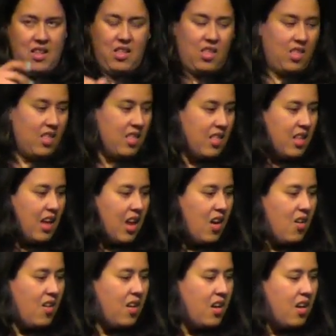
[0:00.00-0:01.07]
Why, you
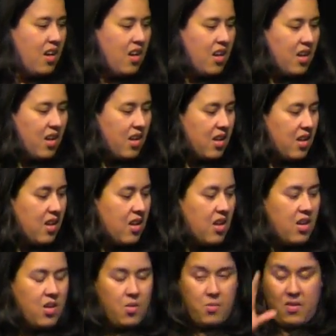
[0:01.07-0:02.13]
know,
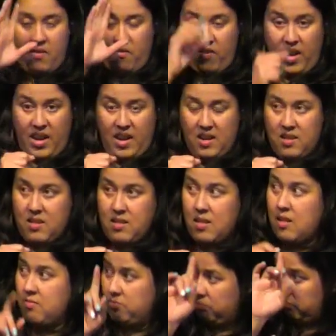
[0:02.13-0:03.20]
why are you guys certain
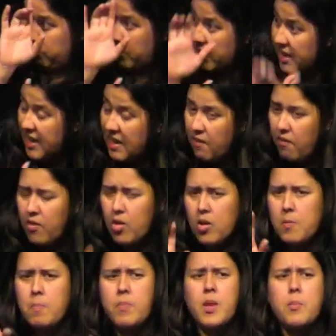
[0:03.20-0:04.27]
he's a believer? Because he
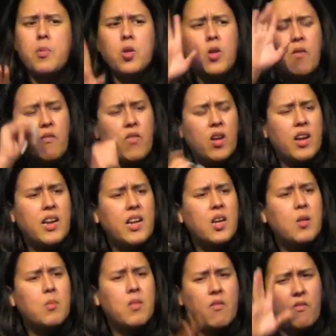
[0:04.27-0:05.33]
touched his hands,
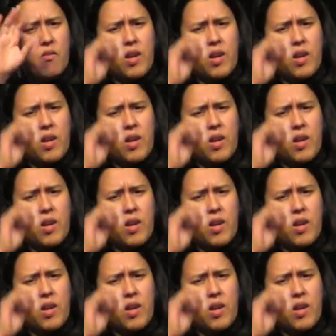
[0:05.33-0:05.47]
right?